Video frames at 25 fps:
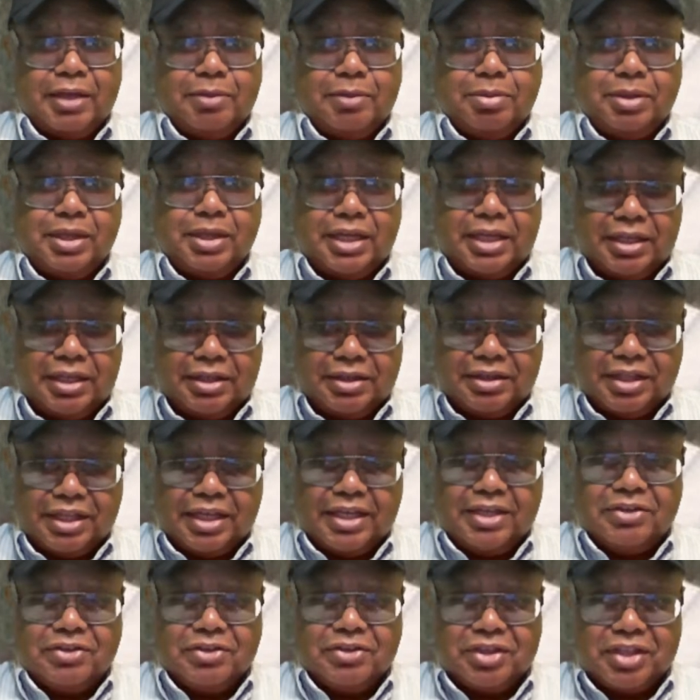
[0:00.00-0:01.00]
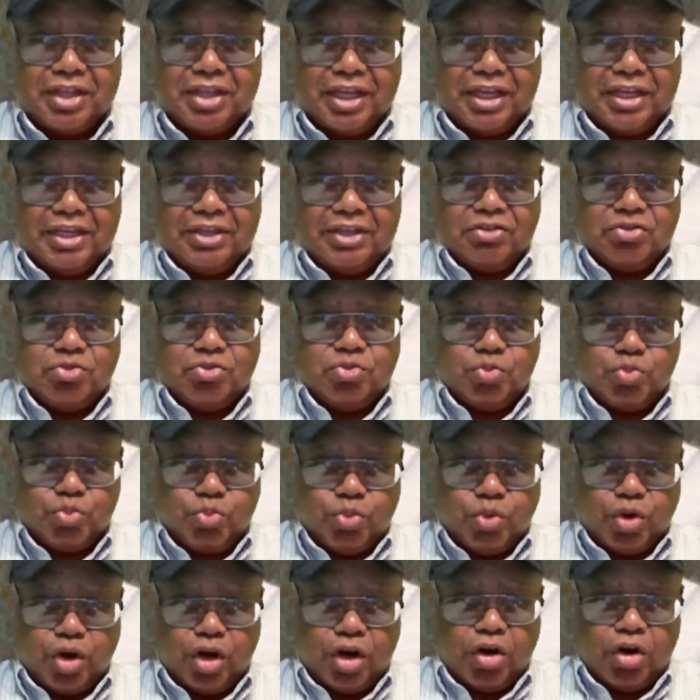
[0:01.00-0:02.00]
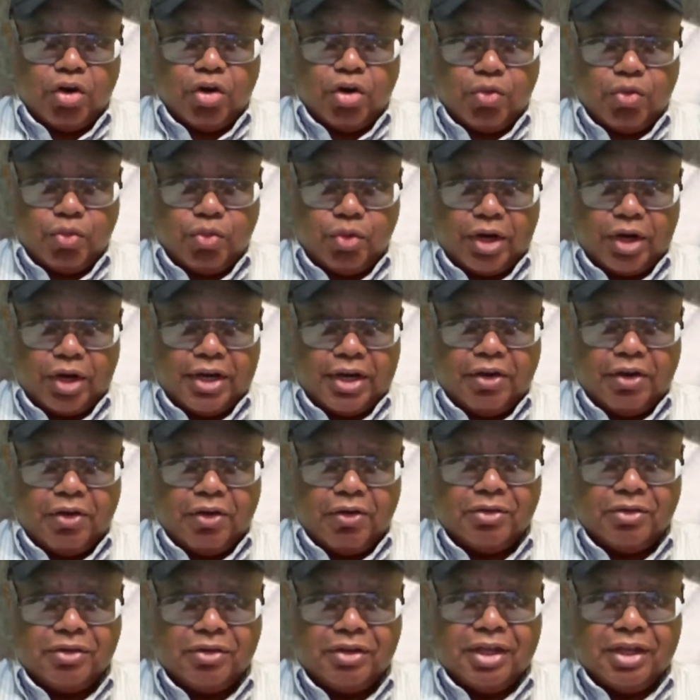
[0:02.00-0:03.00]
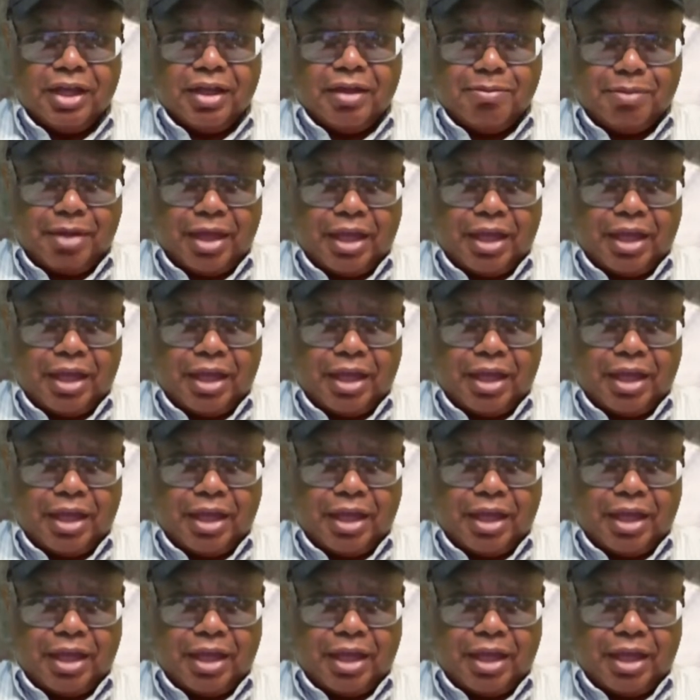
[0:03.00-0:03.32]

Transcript: Maybe these things were real.